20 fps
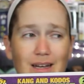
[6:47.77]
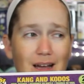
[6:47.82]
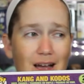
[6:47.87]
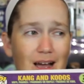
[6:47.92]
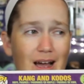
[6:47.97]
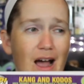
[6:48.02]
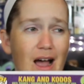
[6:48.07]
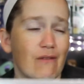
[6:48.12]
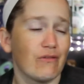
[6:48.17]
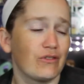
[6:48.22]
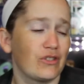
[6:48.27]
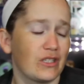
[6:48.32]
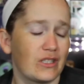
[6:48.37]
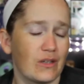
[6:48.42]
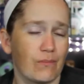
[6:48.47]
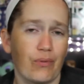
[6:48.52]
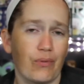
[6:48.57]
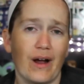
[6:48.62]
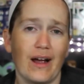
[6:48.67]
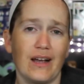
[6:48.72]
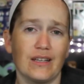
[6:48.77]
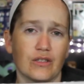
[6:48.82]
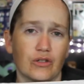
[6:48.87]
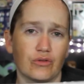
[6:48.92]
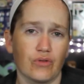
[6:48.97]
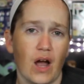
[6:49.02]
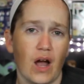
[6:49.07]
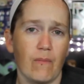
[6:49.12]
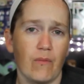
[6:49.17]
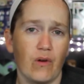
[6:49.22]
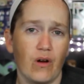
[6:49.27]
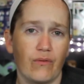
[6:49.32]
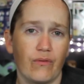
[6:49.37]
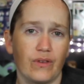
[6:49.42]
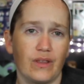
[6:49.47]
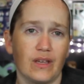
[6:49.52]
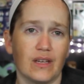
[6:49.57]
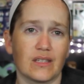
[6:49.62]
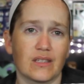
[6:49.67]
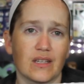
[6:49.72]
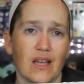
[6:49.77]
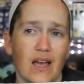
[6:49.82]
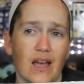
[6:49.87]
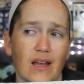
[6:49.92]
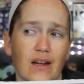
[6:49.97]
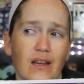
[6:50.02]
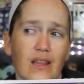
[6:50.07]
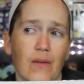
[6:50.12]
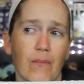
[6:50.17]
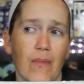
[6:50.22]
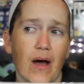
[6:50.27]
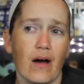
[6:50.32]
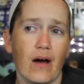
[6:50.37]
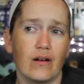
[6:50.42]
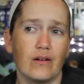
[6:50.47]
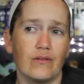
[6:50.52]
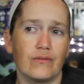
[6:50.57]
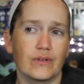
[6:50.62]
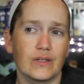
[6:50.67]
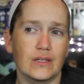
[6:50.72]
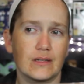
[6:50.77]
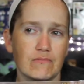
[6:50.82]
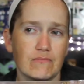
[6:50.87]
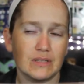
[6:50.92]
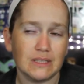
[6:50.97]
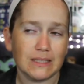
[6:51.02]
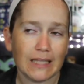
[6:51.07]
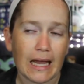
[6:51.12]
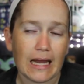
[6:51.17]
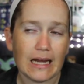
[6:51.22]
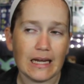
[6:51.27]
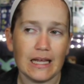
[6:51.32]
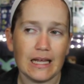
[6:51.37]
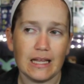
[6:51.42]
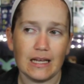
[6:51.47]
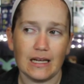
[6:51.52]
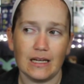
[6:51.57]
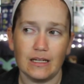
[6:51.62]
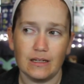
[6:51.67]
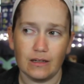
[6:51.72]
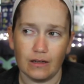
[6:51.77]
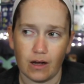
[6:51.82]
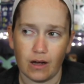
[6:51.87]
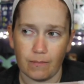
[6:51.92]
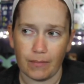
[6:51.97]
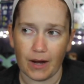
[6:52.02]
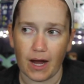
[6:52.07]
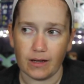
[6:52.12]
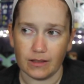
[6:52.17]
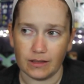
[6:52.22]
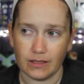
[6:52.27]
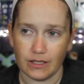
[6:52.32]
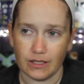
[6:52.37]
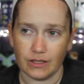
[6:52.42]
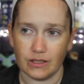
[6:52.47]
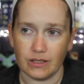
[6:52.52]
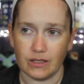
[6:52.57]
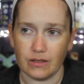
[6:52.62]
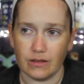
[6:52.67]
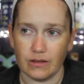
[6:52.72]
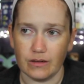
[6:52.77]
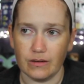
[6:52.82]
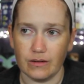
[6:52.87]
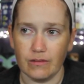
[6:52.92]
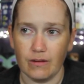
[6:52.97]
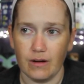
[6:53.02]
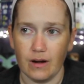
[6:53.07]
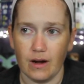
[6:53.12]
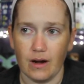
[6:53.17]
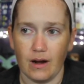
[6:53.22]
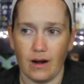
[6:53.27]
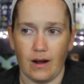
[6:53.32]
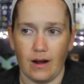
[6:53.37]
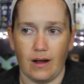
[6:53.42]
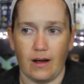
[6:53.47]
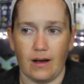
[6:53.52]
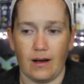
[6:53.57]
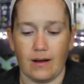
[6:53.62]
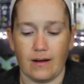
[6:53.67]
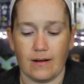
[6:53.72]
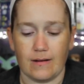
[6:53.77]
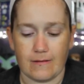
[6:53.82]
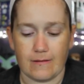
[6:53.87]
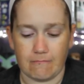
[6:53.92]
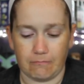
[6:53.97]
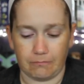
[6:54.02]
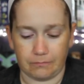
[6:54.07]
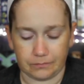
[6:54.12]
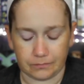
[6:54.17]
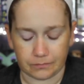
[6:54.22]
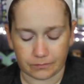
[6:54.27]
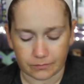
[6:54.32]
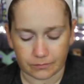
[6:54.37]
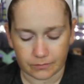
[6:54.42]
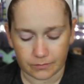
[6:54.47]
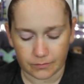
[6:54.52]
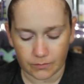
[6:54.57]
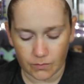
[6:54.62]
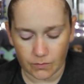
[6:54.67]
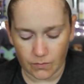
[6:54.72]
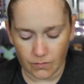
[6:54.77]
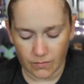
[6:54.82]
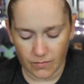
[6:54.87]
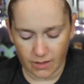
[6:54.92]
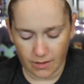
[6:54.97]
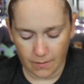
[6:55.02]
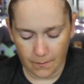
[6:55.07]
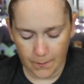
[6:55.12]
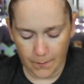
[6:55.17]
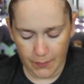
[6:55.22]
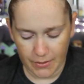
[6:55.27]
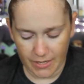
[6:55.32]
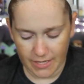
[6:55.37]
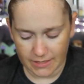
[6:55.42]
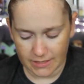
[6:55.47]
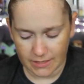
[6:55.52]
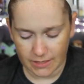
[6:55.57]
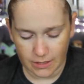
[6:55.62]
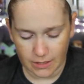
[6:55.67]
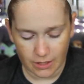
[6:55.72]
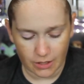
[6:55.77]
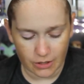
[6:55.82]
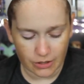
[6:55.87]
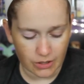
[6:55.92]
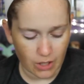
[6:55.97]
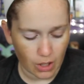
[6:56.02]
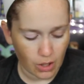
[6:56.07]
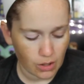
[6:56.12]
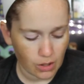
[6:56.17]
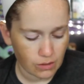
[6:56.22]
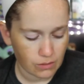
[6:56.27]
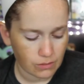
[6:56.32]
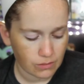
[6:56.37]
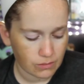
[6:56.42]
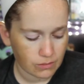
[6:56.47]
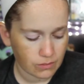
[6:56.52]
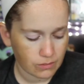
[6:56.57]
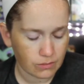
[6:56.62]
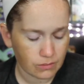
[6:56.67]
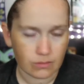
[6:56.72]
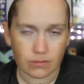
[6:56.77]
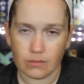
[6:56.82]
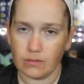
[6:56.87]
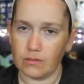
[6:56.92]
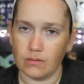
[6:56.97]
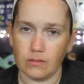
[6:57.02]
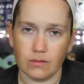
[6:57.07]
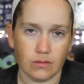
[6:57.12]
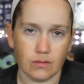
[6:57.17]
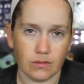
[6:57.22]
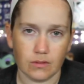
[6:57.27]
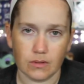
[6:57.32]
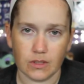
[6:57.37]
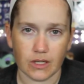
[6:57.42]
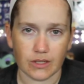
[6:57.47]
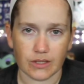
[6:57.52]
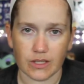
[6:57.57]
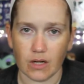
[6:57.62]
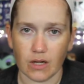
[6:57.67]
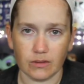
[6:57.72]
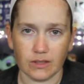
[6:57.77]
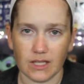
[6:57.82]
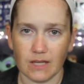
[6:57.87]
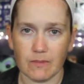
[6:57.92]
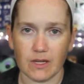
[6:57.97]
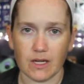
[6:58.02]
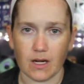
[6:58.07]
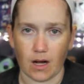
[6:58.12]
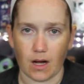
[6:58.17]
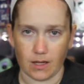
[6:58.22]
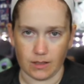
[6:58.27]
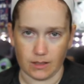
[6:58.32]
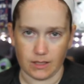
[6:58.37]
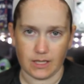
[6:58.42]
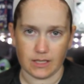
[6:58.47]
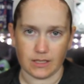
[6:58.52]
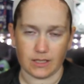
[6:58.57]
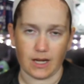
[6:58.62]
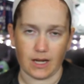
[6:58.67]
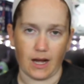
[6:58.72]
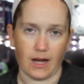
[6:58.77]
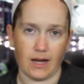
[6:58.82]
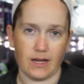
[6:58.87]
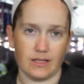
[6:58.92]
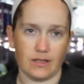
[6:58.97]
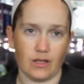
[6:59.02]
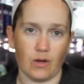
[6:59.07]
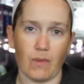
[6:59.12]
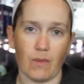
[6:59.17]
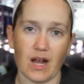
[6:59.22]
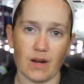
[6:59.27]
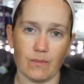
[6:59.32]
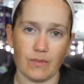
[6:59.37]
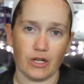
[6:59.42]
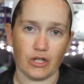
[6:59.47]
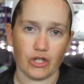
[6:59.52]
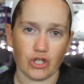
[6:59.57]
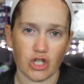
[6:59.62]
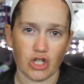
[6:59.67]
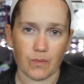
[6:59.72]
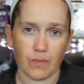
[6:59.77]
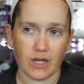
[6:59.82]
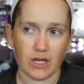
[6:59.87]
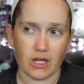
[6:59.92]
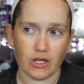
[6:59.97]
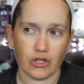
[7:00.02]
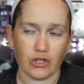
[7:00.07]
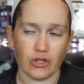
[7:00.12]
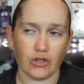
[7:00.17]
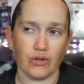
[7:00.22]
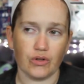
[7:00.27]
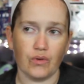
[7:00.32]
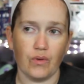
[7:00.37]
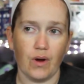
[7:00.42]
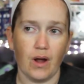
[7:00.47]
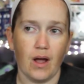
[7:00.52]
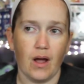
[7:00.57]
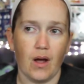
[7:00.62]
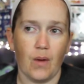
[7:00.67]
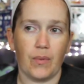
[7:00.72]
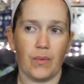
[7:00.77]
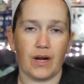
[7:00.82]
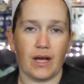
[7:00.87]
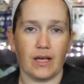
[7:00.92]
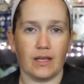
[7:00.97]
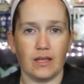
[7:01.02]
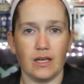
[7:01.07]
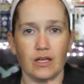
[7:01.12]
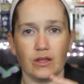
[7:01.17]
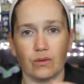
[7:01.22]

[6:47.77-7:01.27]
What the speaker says: I was just surprised the drama over this and the amount of complaining about these two. But there's no limit on these guys. There might have been a shipping issue, but I think